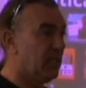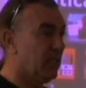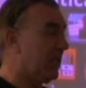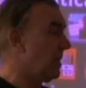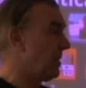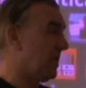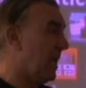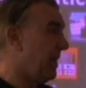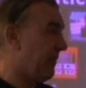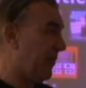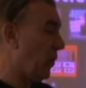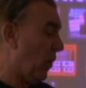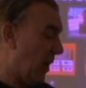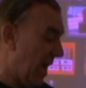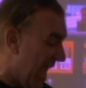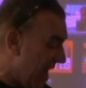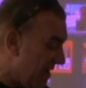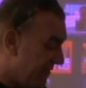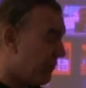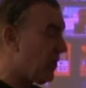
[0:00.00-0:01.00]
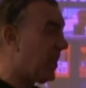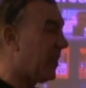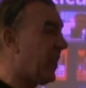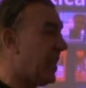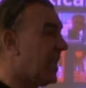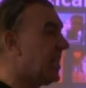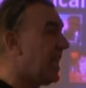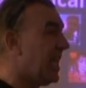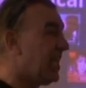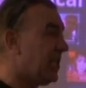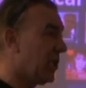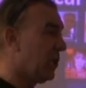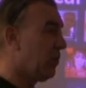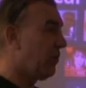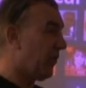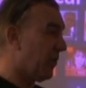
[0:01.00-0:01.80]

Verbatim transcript: But therefore, everything they do